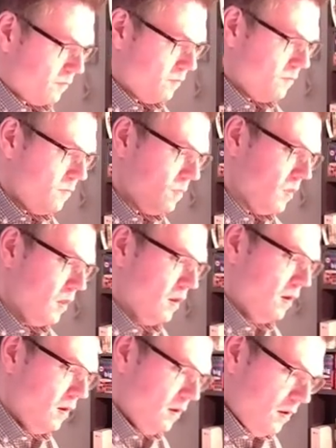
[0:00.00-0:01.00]

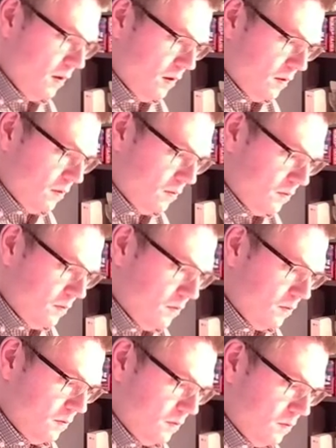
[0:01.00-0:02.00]

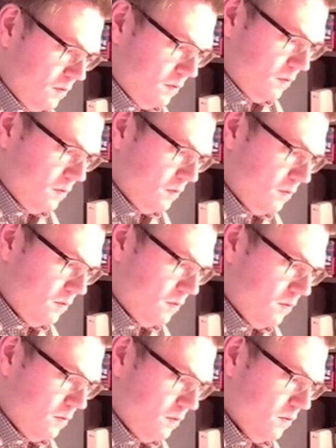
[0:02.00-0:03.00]

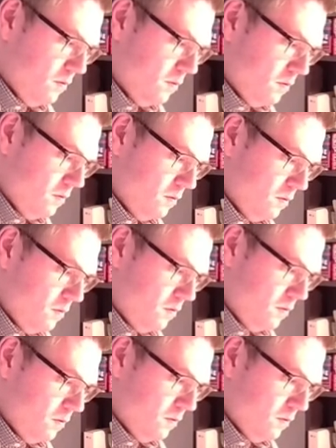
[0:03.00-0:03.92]
(no one is talking)